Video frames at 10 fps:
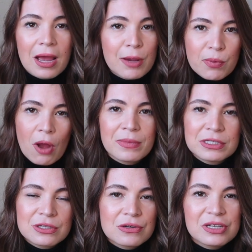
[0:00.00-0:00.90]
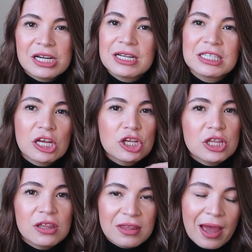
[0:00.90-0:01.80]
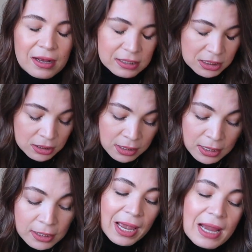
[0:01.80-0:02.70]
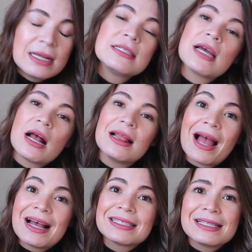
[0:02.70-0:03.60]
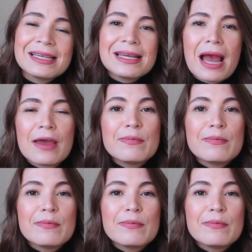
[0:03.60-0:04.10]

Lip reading: I promise you, it is that good. And lastly,